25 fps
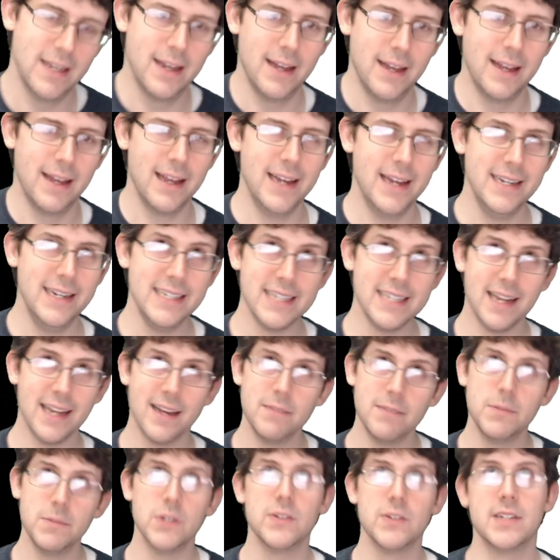
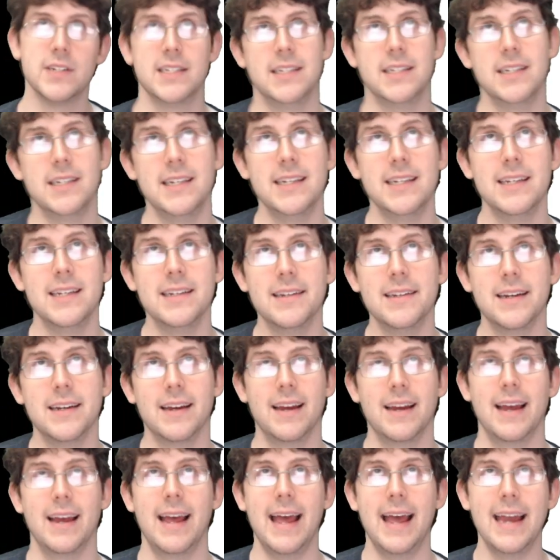anytime you see
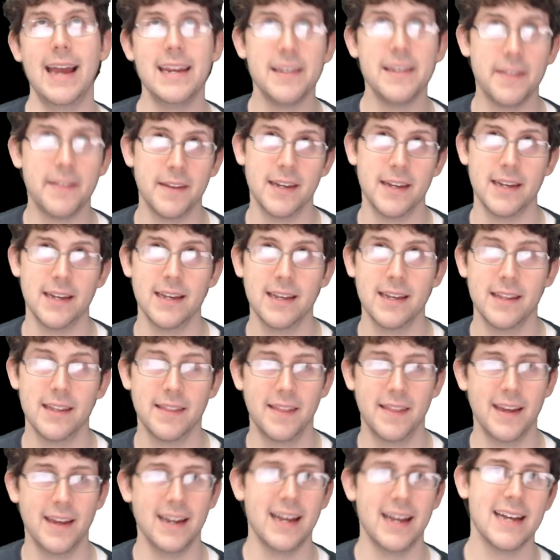anything
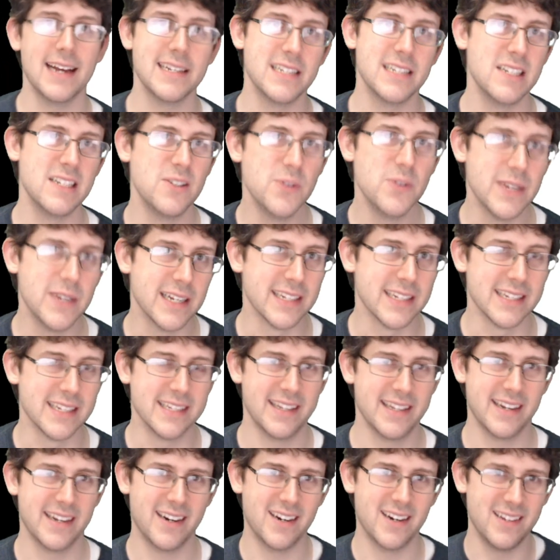that has units
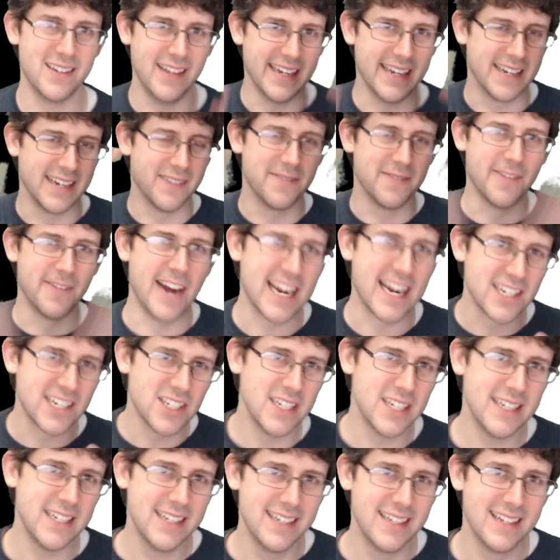that are like a
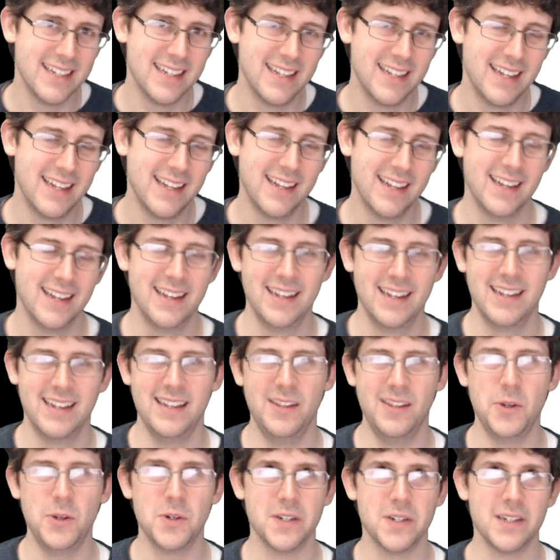fraction,
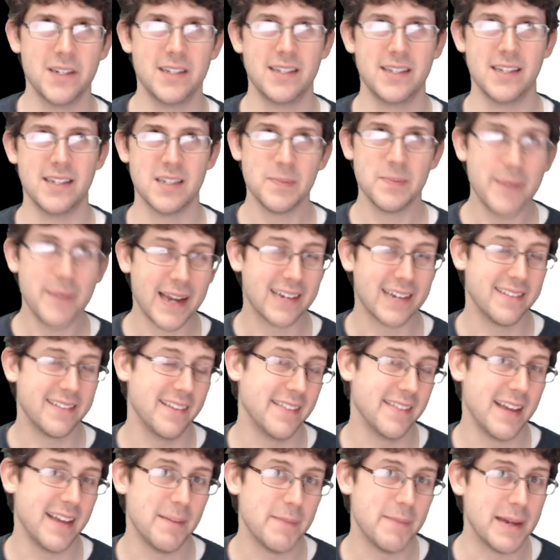you should suspect
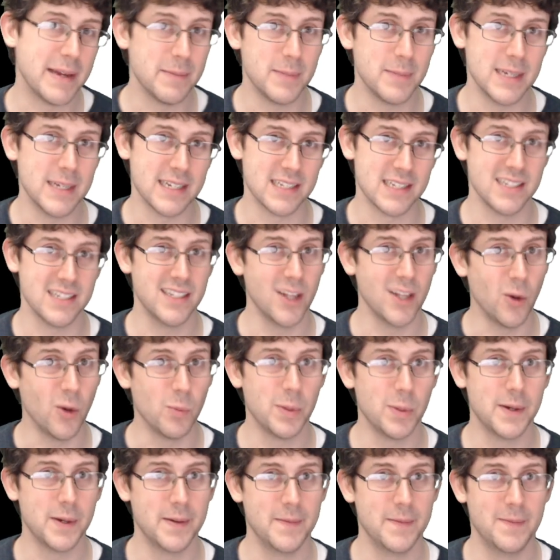that that might be a
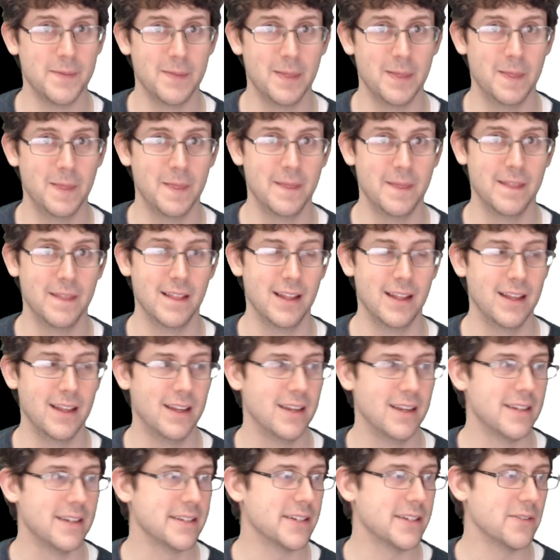slope.
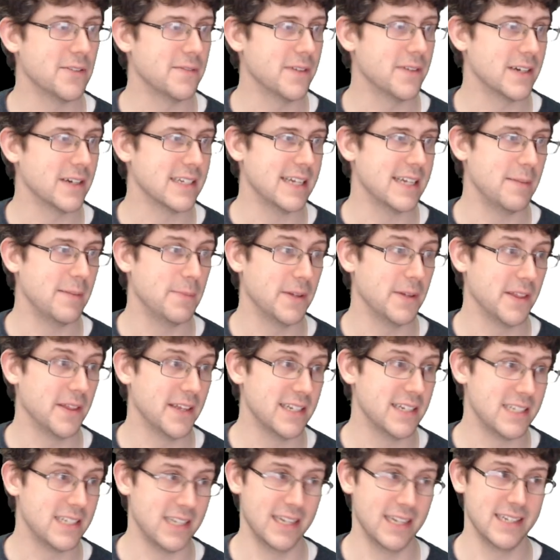So for example,
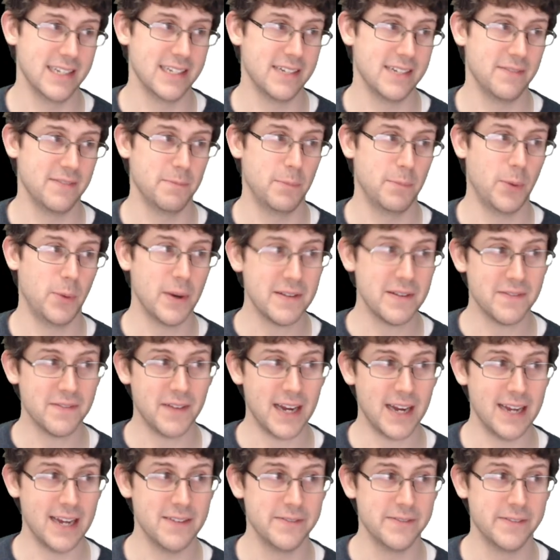this says
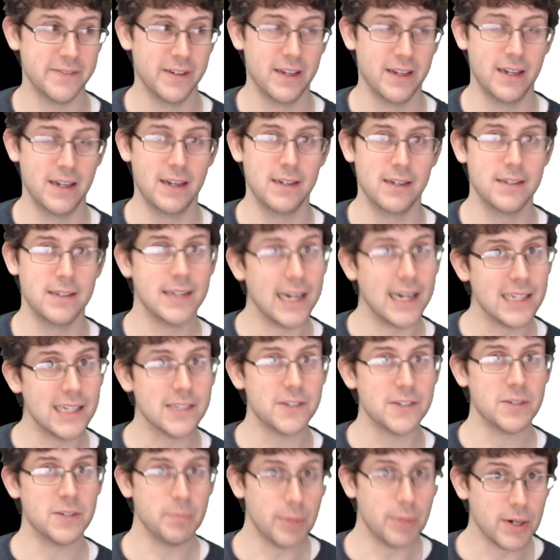
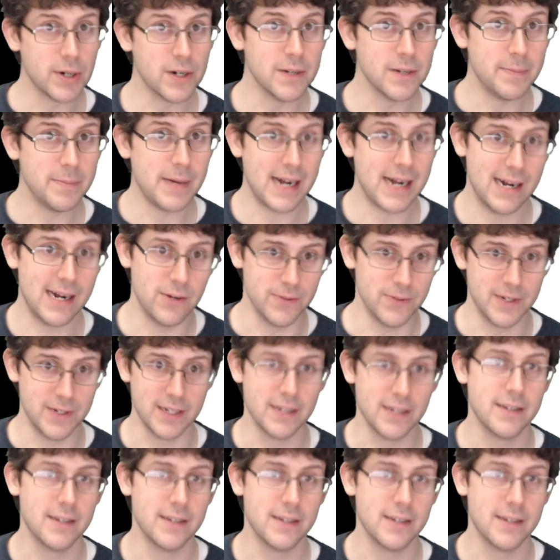$0.5 per pound.